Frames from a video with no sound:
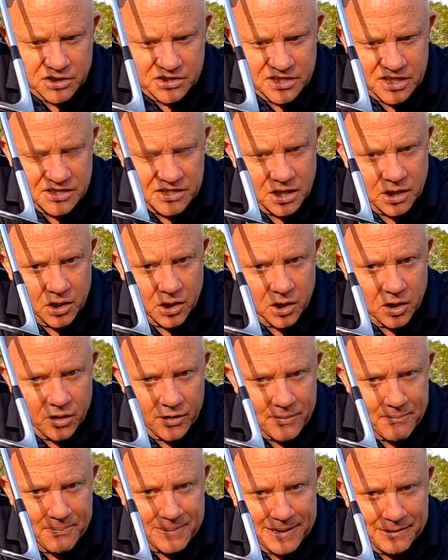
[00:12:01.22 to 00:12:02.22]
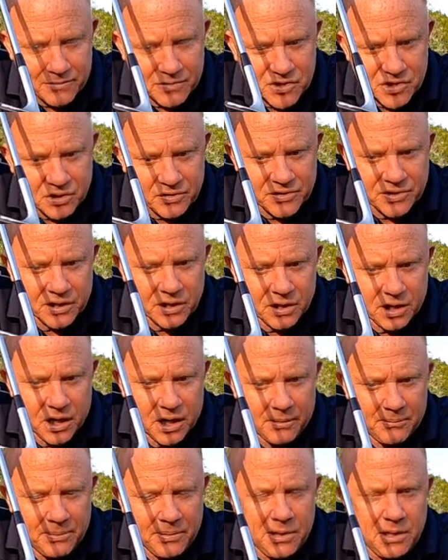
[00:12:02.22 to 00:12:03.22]
because there's a lot of bounce on the
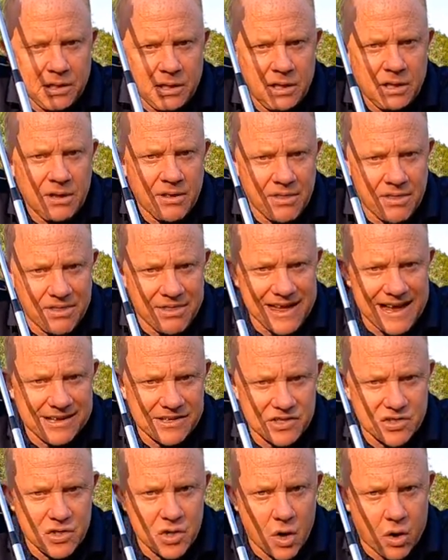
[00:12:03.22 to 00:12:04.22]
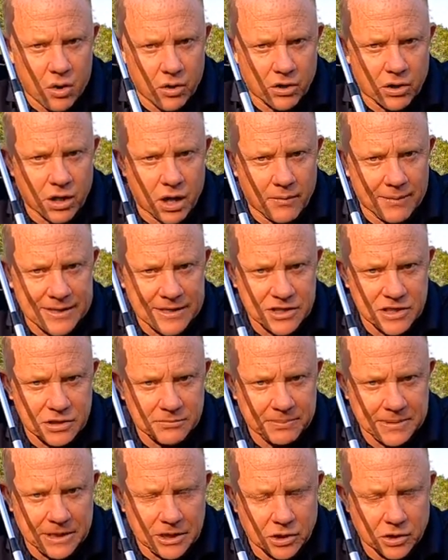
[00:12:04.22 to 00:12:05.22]
club, that's not going
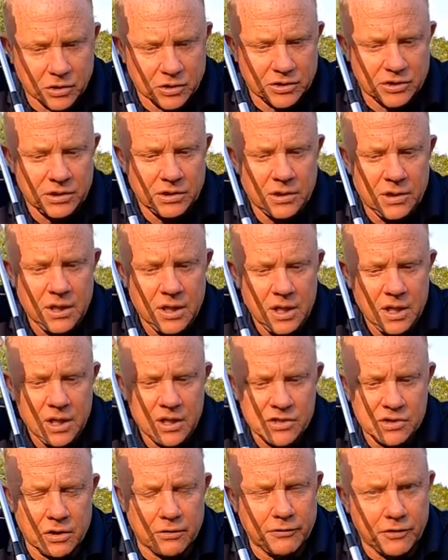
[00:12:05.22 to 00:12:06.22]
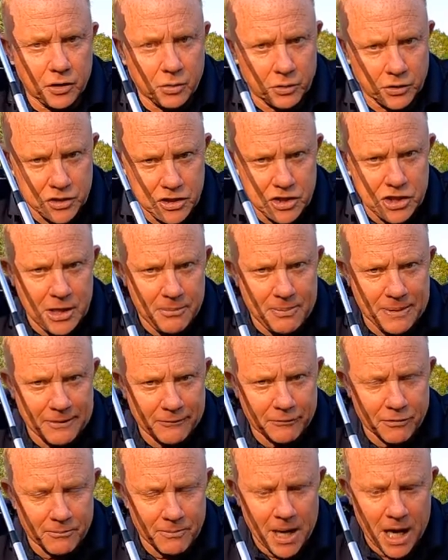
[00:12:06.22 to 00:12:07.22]
to be good. So if you were
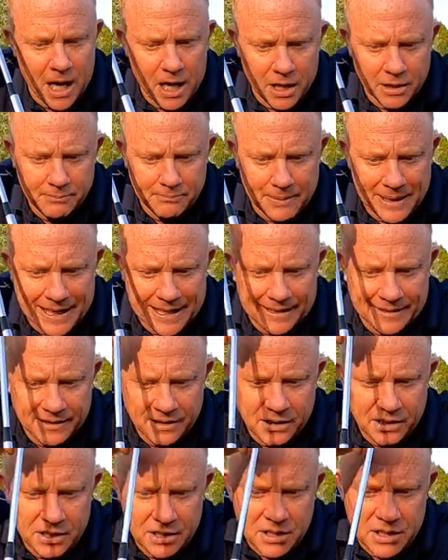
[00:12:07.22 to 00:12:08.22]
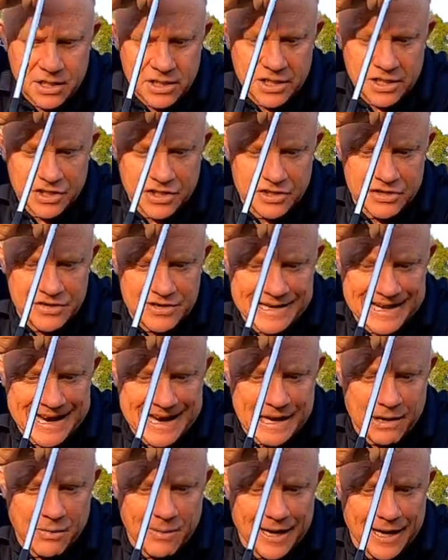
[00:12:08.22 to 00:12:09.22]
chipping from hard pan, you'd
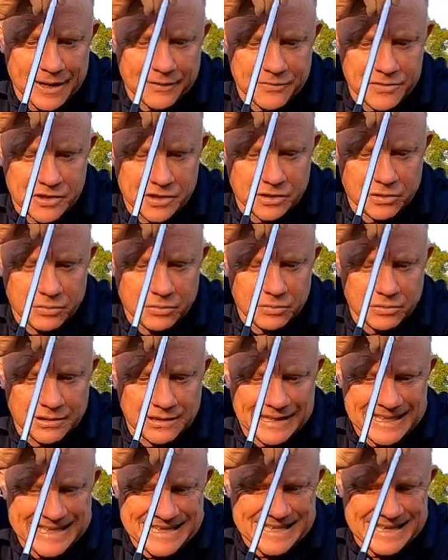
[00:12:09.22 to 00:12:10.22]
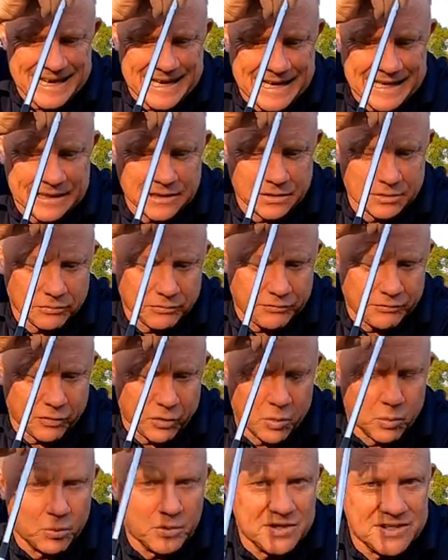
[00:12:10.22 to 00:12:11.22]
now have to lean the handle
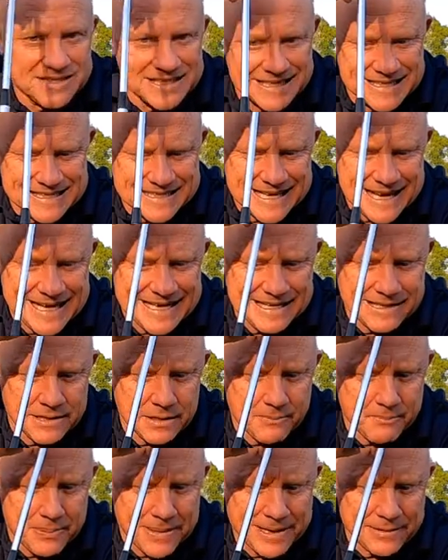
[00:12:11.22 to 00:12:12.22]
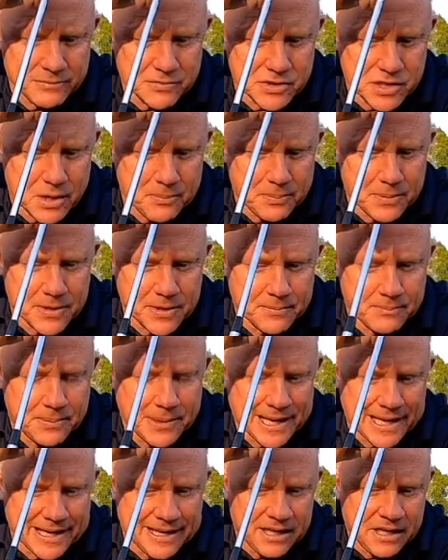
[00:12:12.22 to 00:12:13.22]
forwards to take the bounce up at the
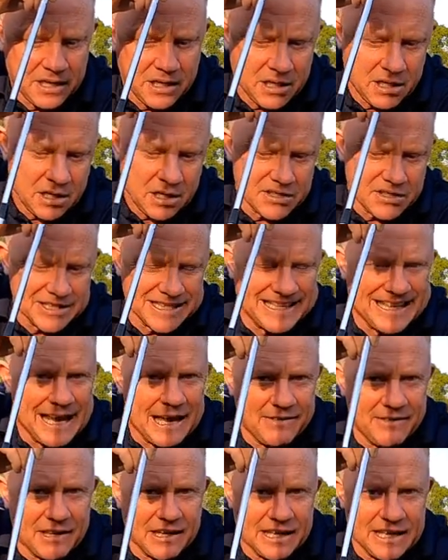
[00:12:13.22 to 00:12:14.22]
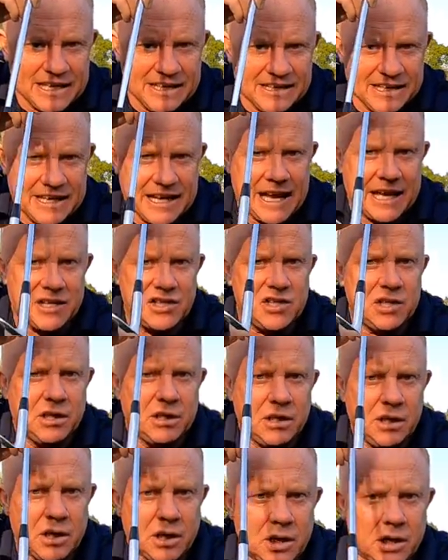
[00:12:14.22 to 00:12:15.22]
back to get the leading edge
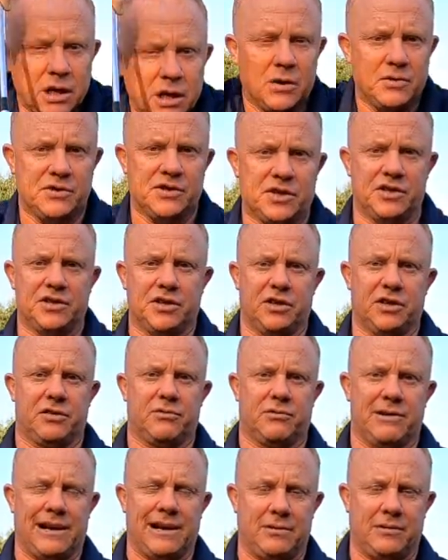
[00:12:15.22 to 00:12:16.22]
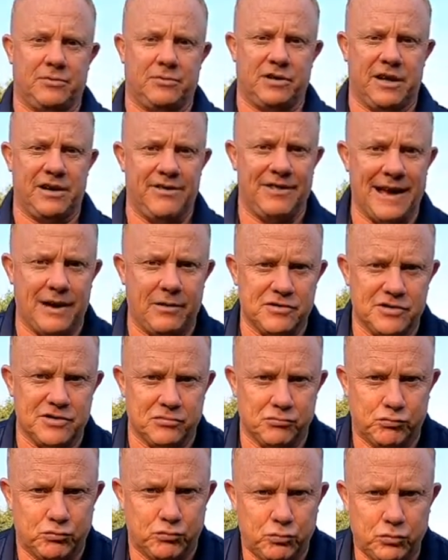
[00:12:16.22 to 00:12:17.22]
closer to the ground. And that was
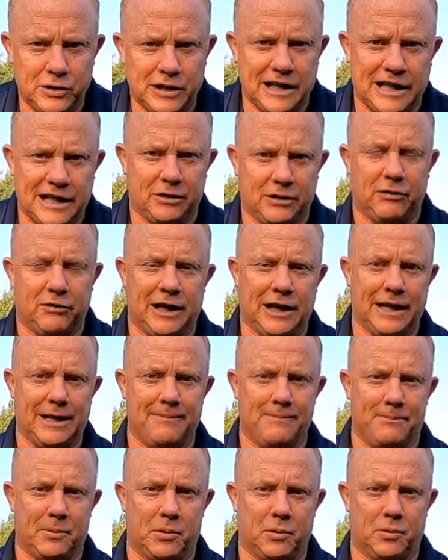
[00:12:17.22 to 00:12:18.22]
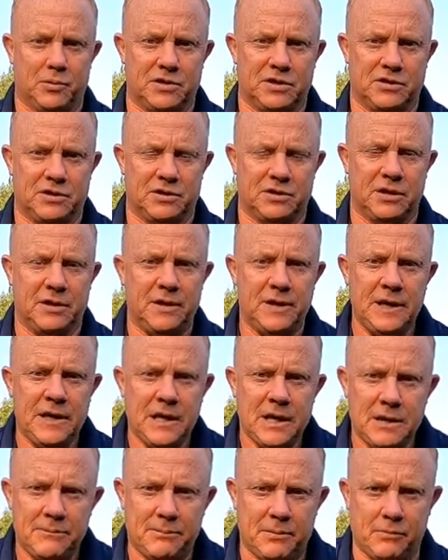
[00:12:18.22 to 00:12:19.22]
a really, really important.
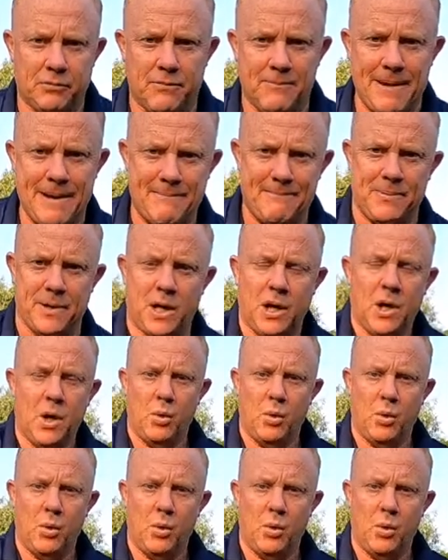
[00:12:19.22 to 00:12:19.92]
But remember,